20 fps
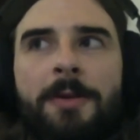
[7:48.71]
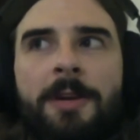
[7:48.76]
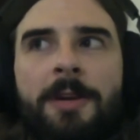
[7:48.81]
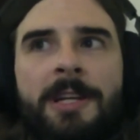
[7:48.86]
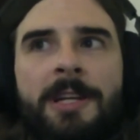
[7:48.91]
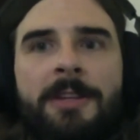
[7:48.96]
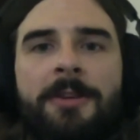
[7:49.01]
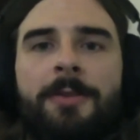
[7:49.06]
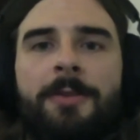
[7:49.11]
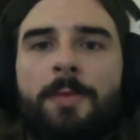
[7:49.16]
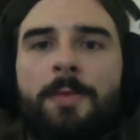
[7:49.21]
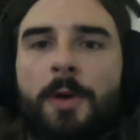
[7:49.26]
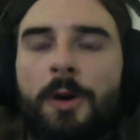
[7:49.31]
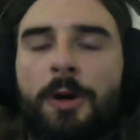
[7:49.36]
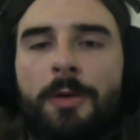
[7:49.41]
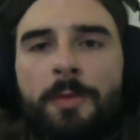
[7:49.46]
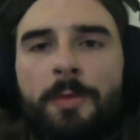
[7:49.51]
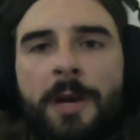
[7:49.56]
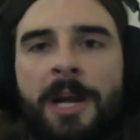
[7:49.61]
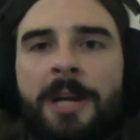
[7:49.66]
You can either
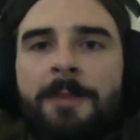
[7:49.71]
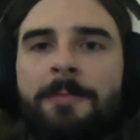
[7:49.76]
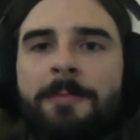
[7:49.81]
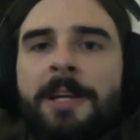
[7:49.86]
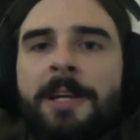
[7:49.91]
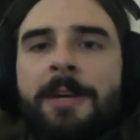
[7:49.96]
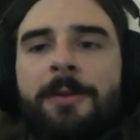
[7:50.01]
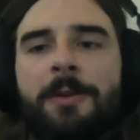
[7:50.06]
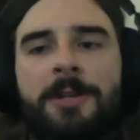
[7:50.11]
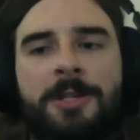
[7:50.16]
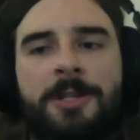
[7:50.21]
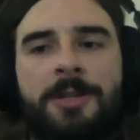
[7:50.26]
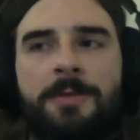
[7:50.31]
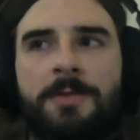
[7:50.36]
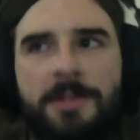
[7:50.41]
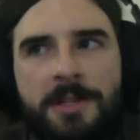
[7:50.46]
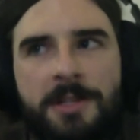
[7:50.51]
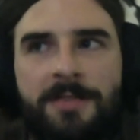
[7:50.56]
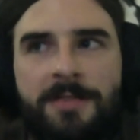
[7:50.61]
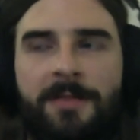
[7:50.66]
roll randomly or
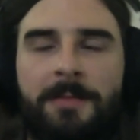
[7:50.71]
choose just